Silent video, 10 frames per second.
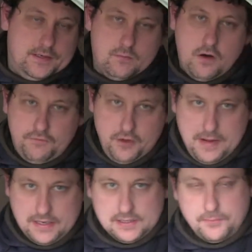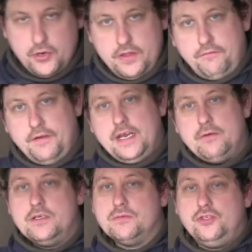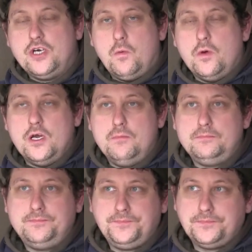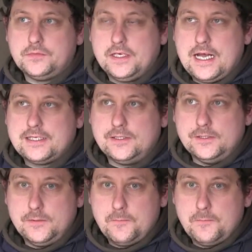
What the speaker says: and what few maggots I put in the feeder with some chopped worm and casters.